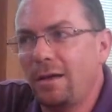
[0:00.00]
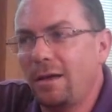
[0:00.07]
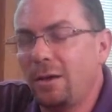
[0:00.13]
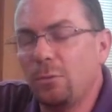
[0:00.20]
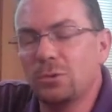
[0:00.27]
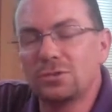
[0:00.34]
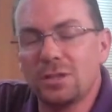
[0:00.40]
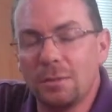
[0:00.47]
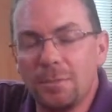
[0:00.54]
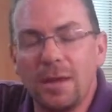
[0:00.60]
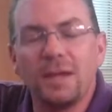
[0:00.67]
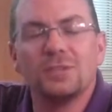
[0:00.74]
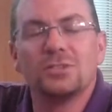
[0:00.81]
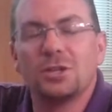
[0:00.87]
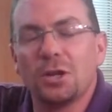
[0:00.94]
it was an
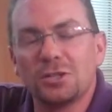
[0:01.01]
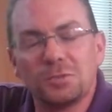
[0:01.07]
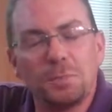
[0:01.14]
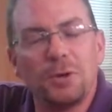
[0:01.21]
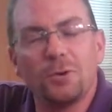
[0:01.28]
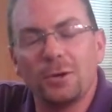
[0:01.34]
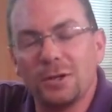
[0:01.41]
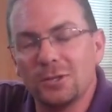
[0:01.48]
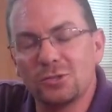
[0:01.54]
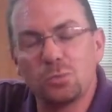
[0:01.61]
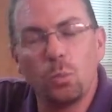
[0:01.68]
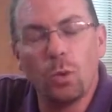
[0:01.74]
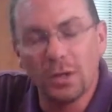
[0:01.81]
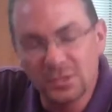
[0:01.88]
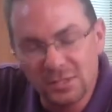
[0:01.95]
amazing experience
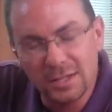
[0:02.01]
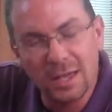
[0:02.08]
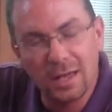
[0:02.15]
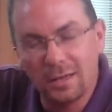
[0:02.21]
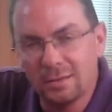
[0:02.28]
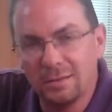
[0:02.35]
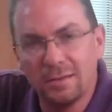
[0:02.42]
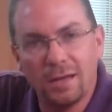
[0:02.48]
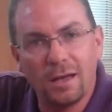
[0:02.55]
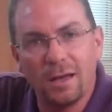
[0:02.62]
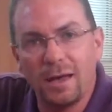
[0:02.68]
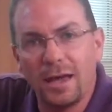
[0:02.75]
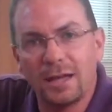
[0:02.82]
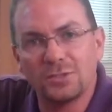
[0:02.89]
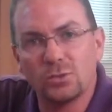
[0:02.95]
once again,
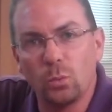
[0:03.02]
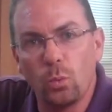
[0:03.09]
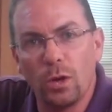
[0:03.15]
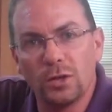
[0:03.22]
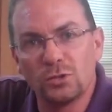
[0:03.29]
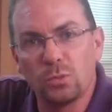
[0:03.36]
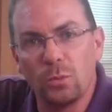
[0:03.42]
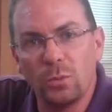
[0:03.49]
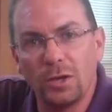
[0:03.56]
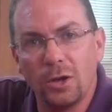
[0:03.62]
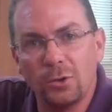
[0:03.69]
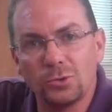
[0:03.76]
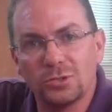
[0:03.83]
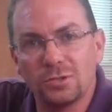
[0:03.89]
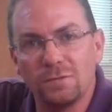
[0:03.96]
as it was when we
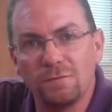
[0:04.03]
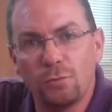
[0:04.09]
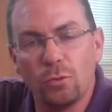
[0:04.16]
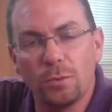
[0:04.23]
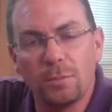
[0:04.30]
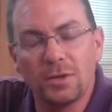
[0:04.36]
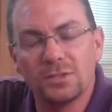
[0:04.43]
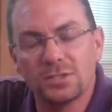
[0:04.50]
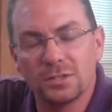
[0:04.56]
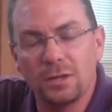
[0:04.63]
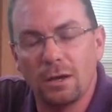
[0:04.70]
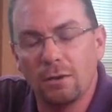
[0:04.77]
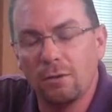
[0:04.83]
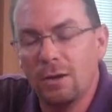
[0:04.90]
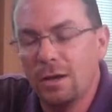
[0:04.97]
hosted 4 months
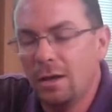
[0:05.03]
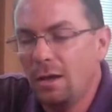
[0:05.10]
ago,